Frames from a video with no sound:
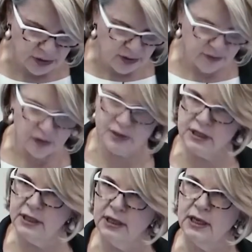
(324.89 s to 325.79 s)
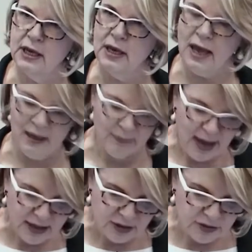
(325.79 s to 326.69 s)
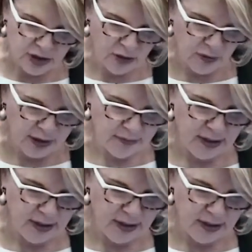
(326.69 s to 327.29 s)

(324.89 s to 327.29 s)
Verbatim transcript: University, a master's degree in